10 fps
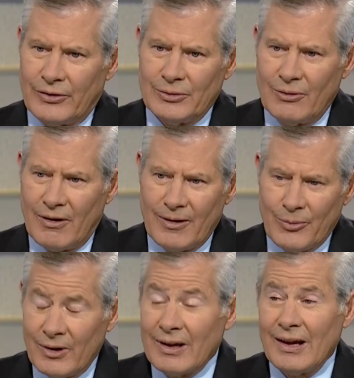through hard
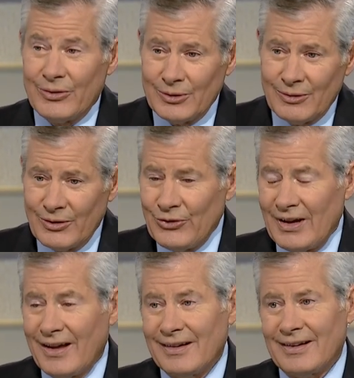work and through
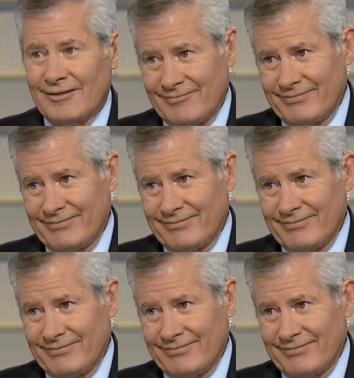Christianity.